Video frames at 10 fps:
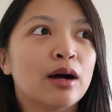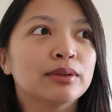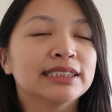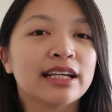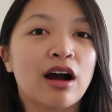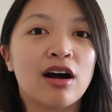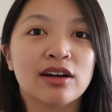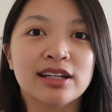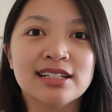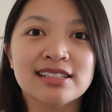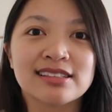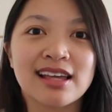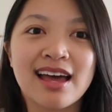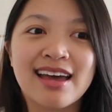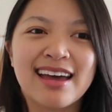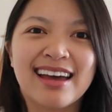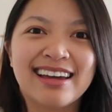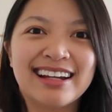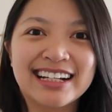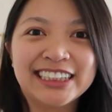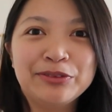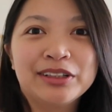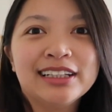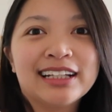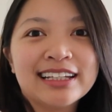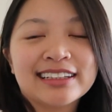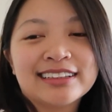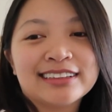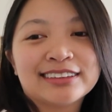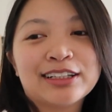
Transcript: I won't say August, and I actually really like it.